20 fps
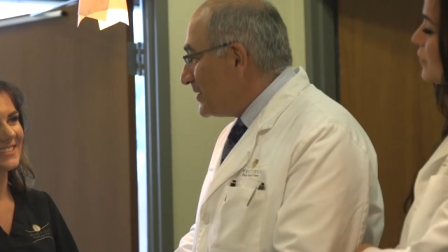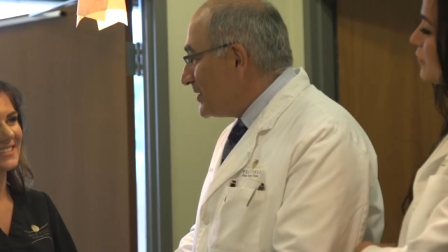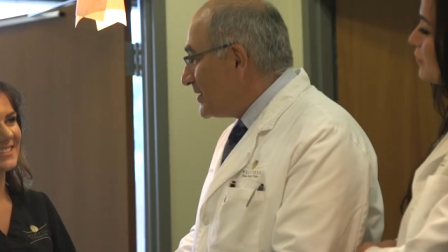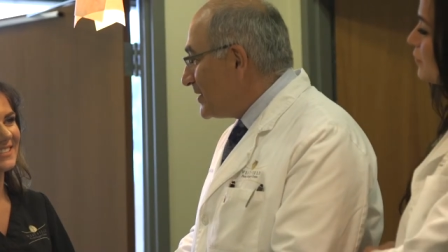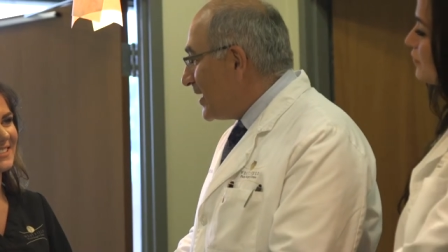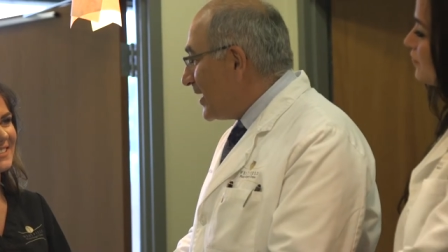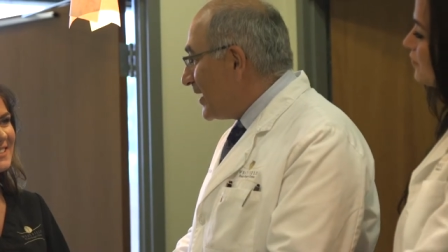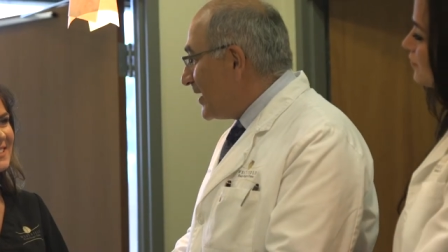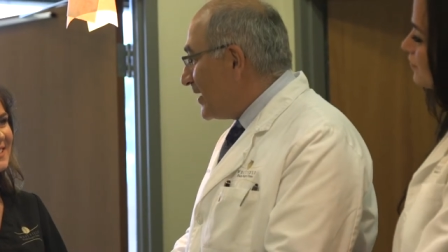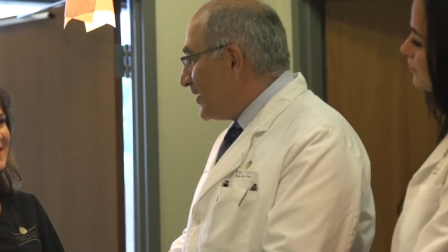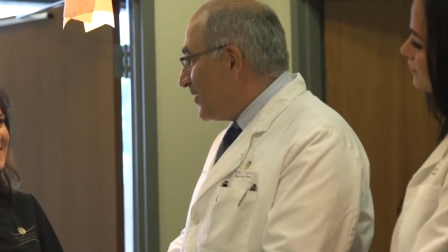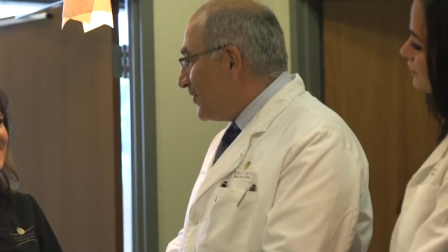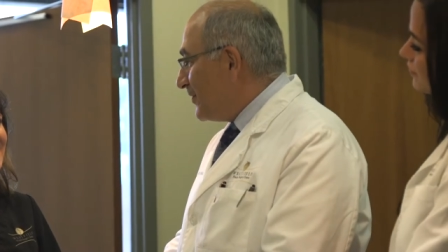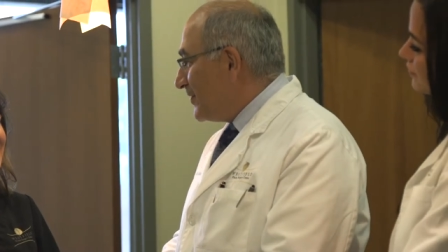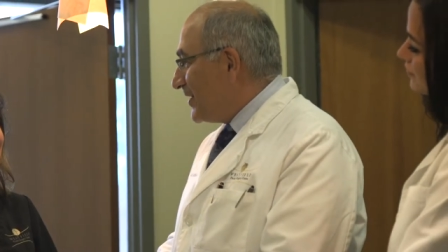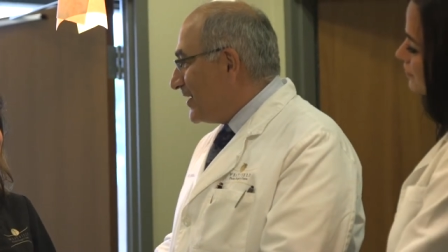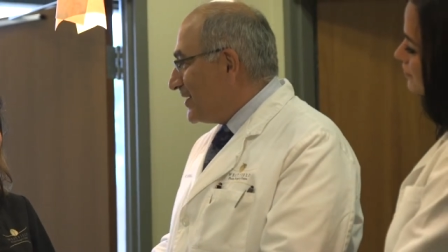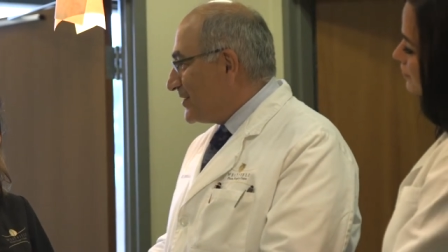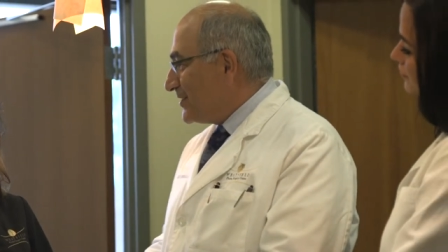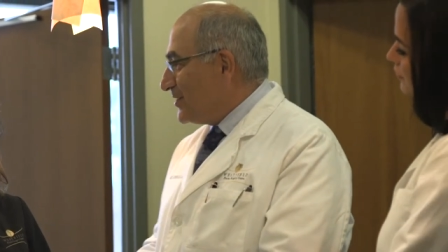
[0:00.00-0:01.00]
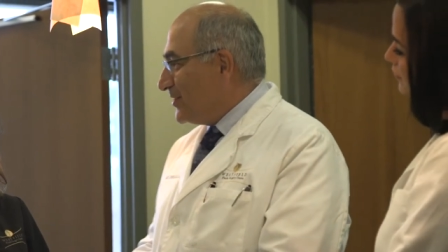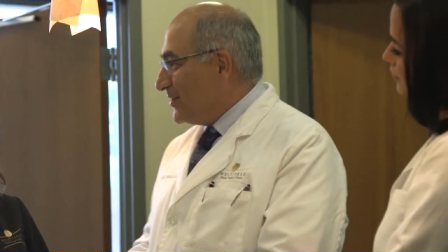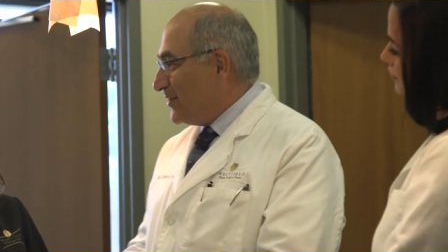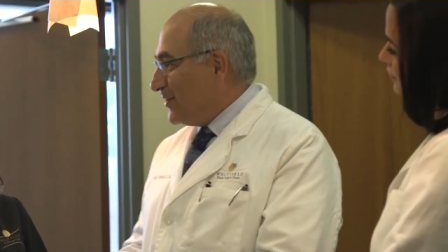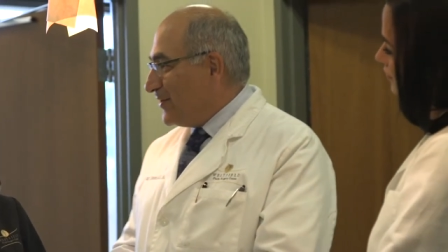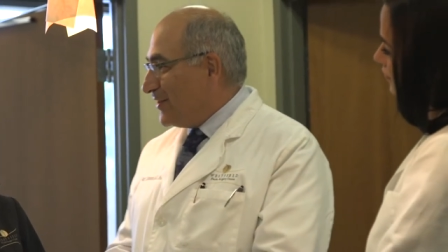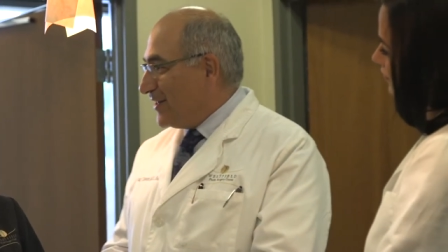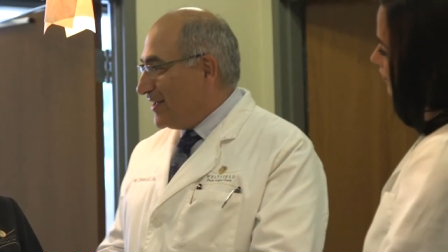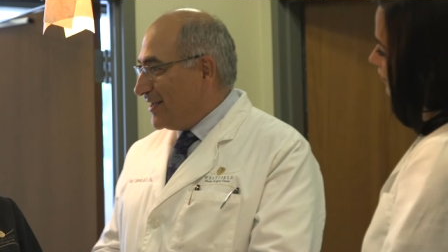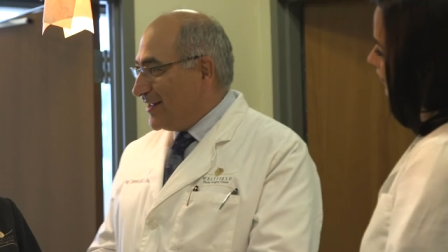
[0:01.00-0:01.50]
are candidate for
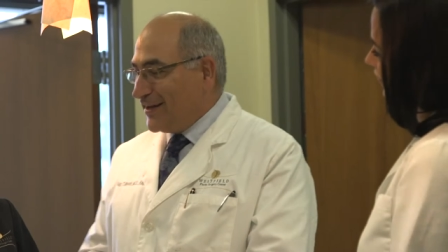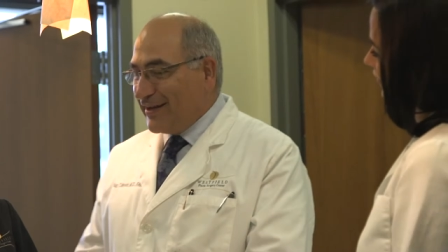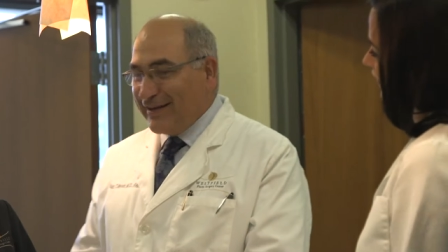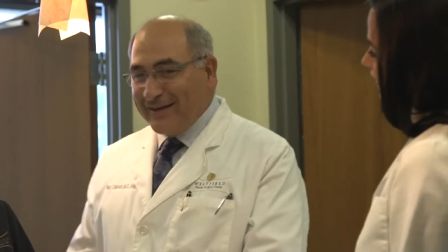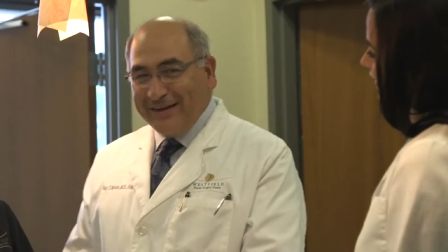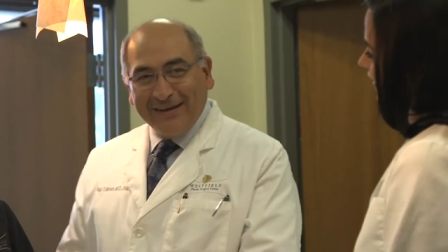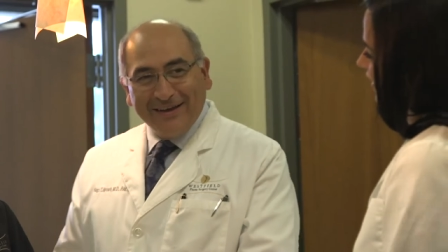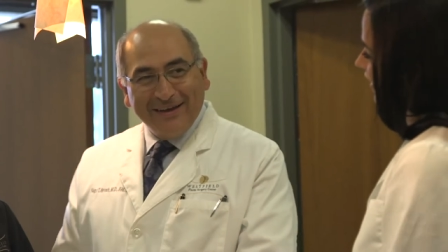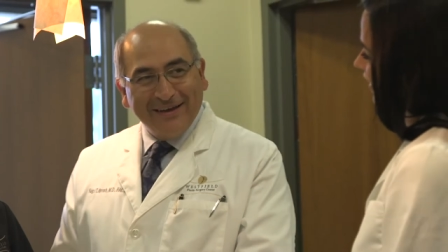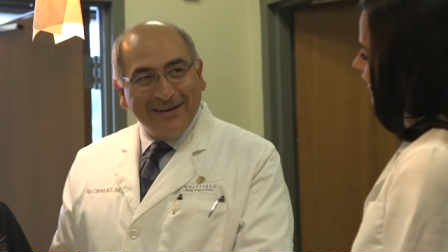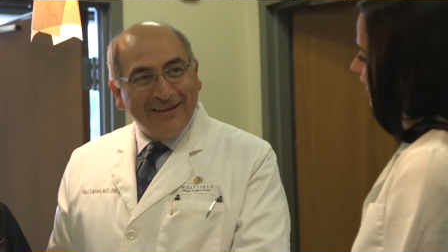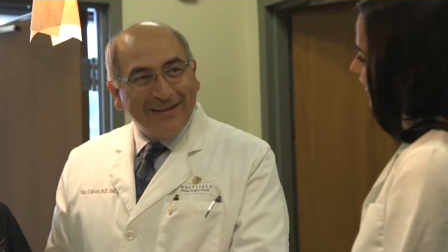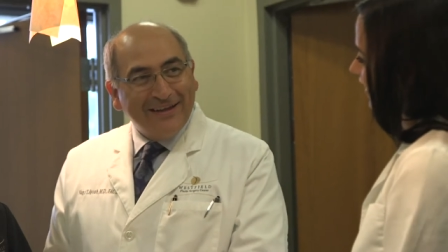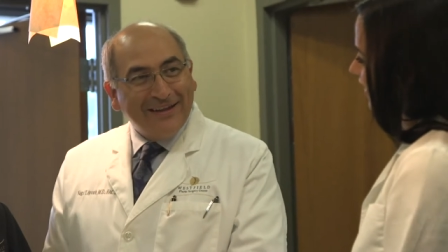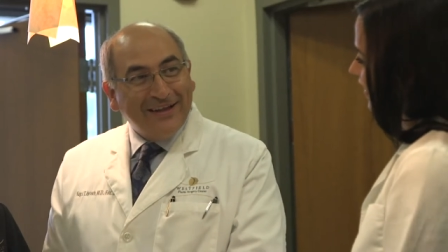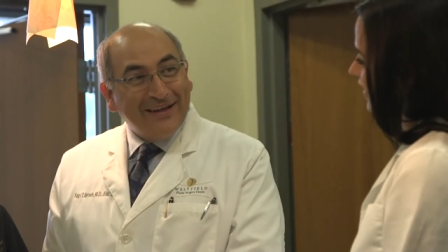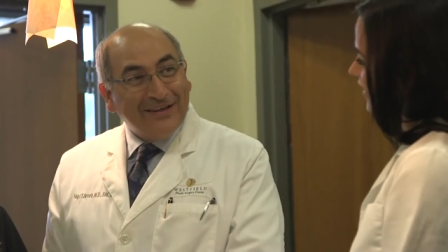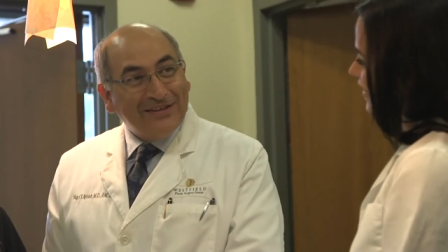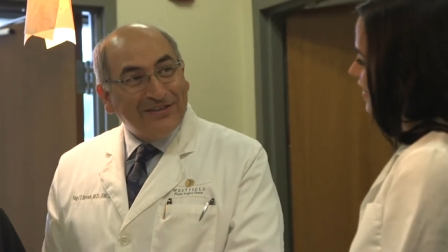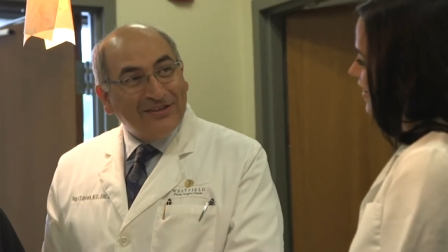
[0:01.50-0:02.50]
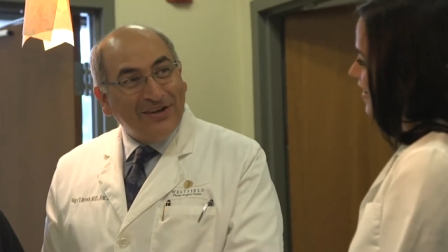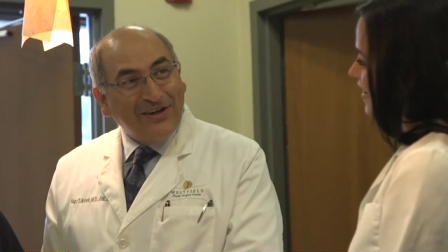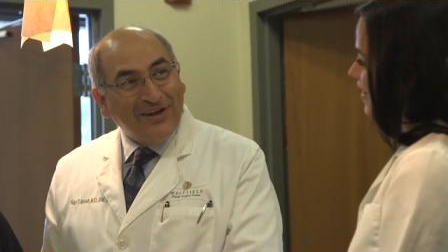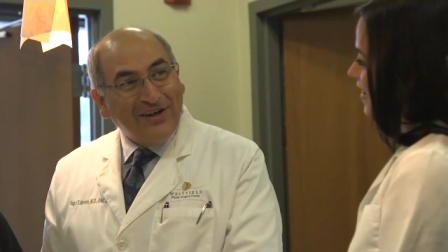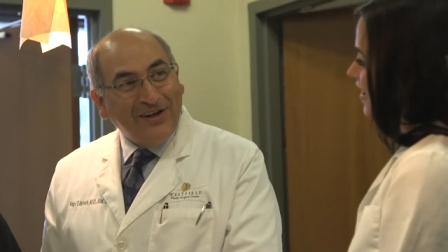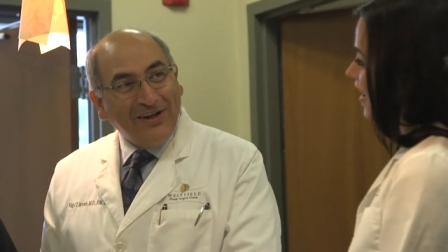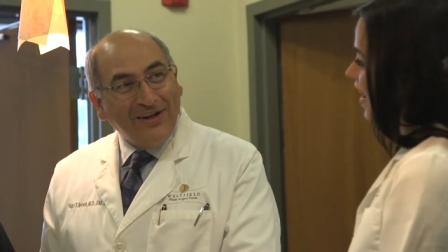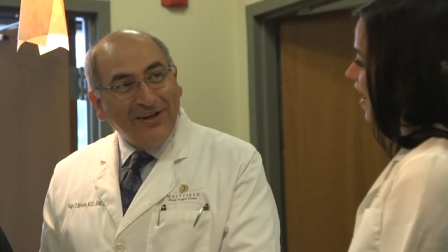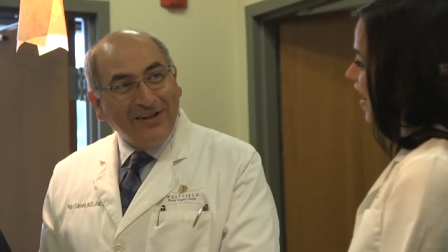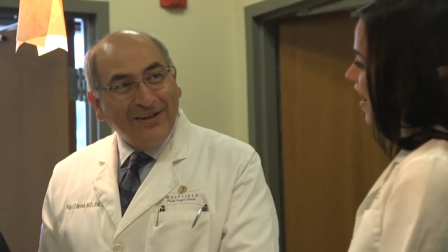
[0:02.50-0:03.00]
liposuctions are those
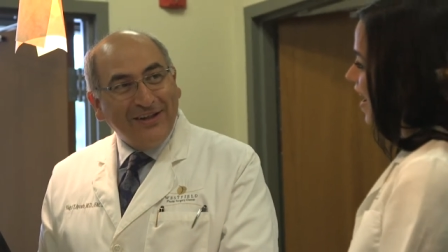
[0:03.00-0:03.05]
that are